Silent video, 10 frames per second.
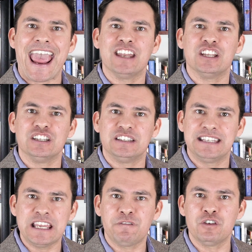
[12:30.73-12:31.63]
and
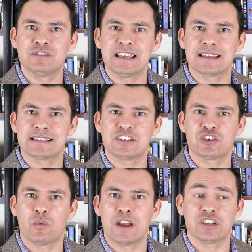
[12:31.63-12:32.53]
defusing the
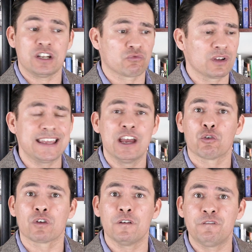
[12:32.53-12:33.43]
situation and really
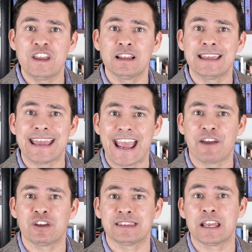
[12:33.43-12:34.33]
revealing
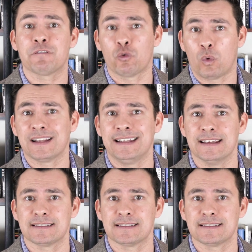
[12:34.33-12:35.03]
everything for what it